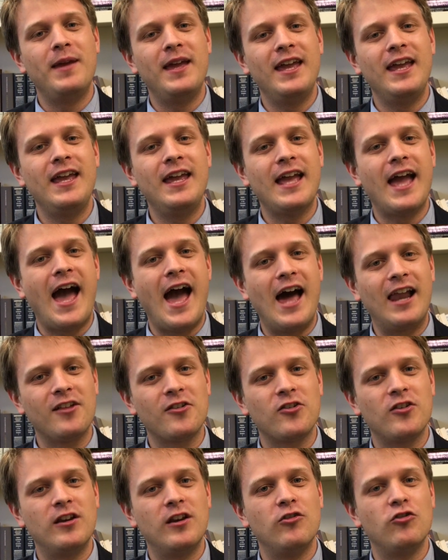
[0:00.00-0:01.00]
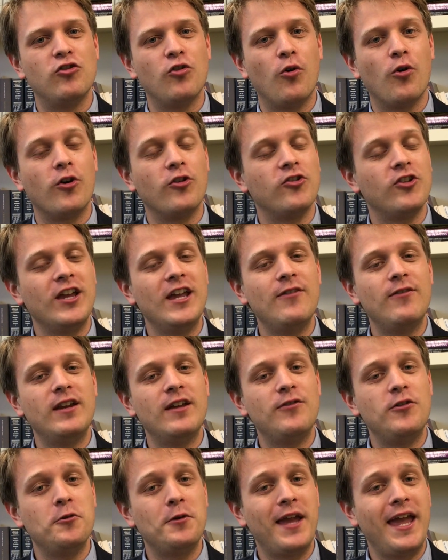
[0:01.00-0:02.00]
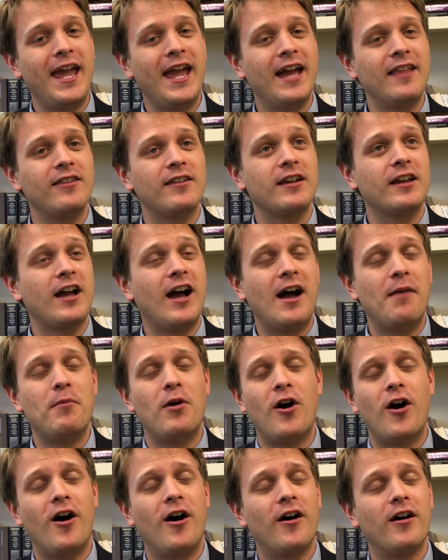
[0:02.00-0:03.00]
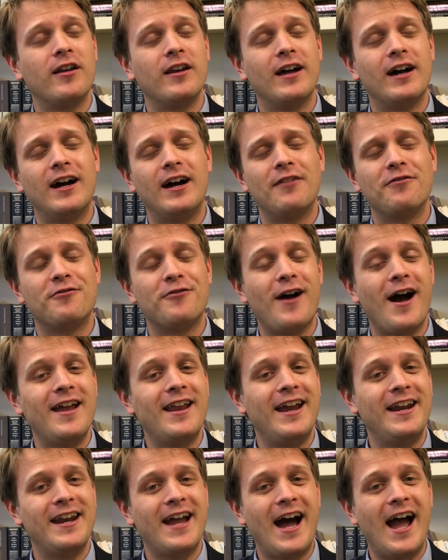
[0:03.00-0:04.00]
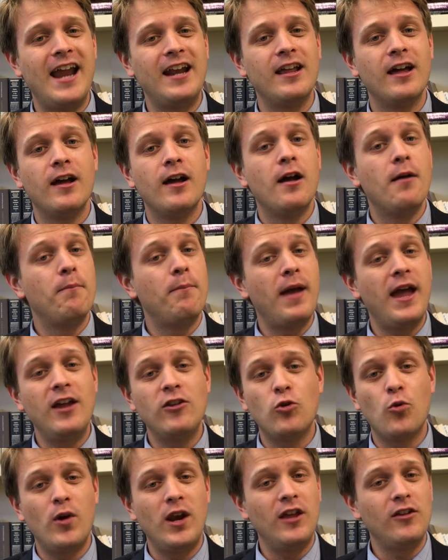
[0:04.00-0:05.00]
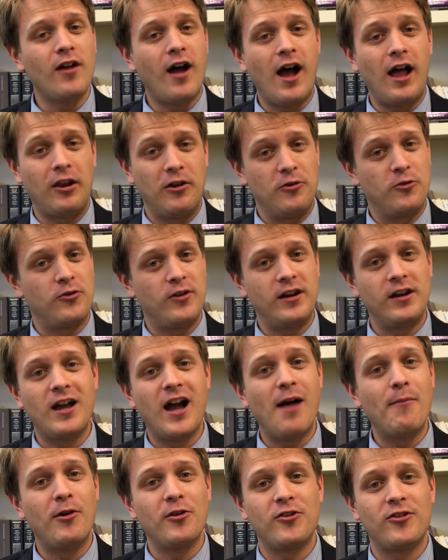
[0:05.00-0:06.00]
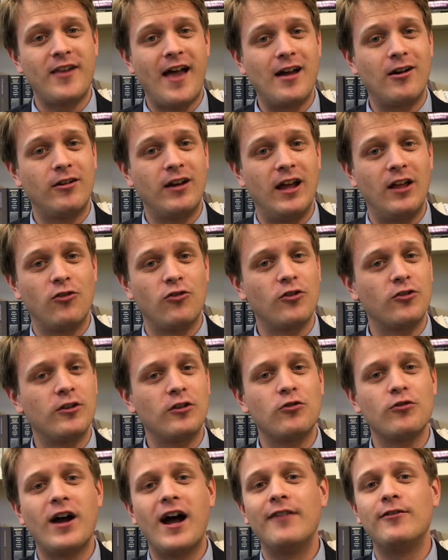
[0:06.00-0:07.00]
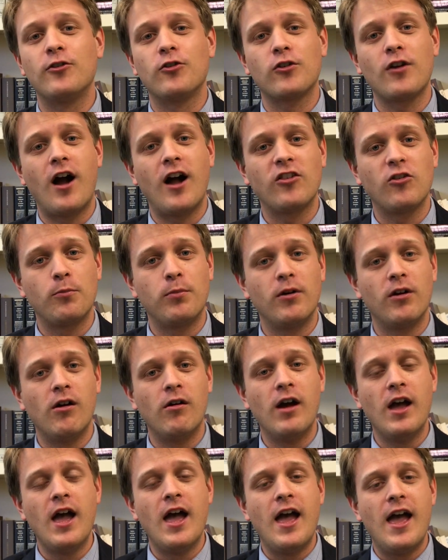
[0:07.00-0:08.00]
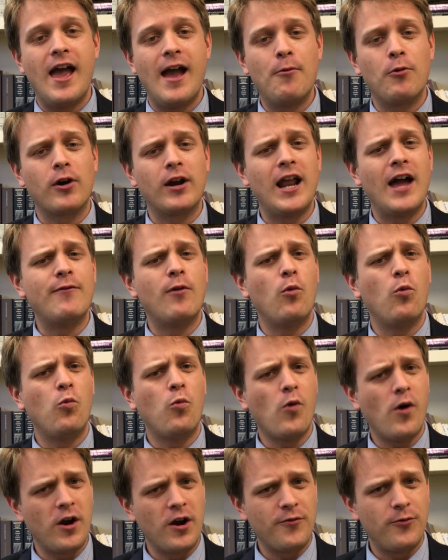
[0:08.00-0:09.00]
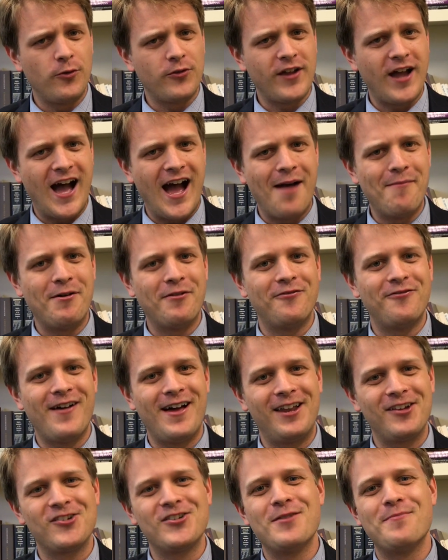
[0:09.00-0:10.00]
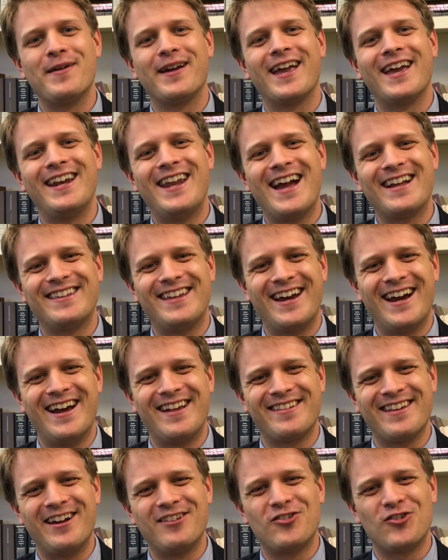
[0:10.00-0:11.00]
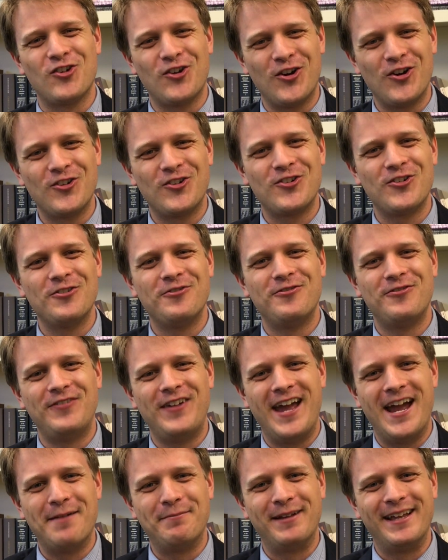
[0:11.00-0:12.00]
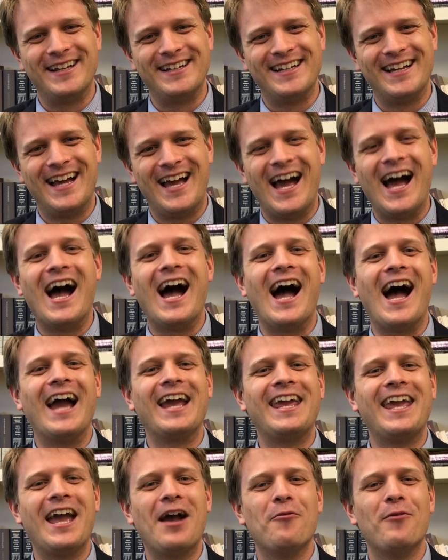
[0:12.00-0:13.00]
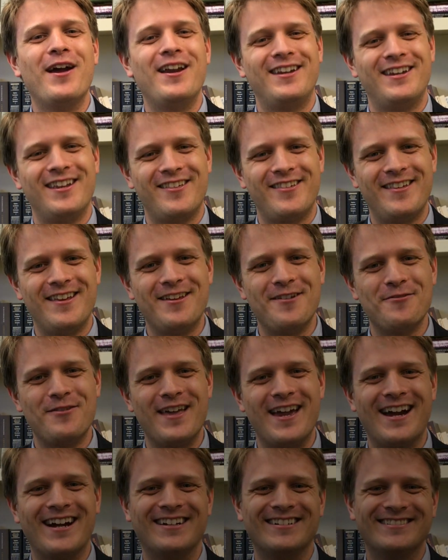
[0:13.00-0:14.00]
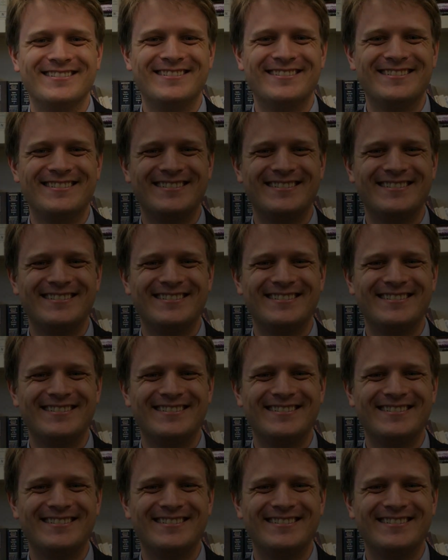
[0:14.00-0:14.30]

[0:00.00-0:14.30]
me, Allison, and George. Even if you can't come on Friday night, pay $20 and come on Saturday. It's just a drive to Scottsboro, and we're going to have a wonderful time of fellowship and connecting as a church family. I can't wait to see you there.